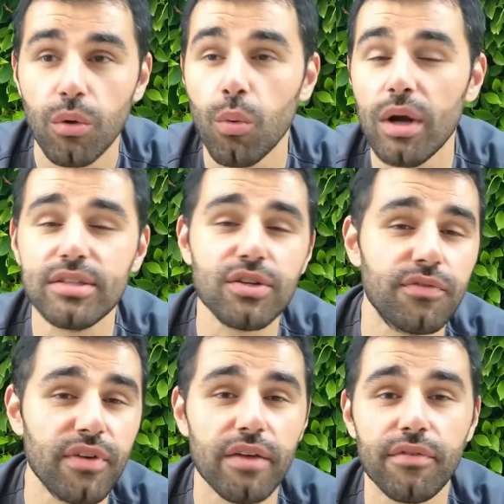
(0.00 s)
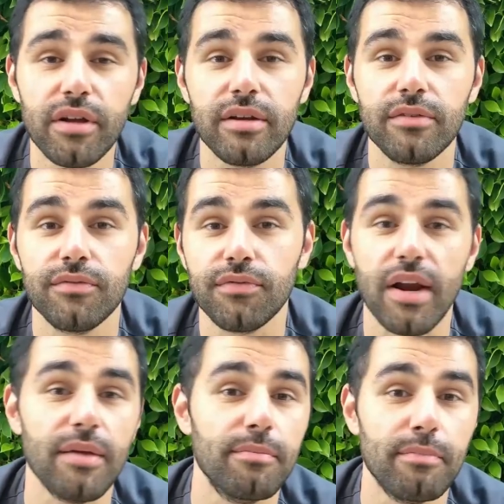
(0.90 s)
what's your favorite
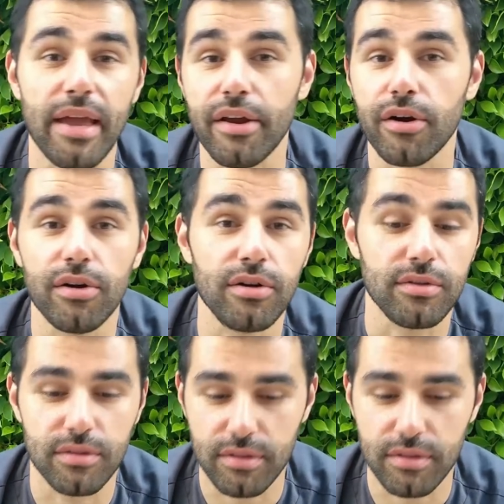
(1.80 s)
frame maker,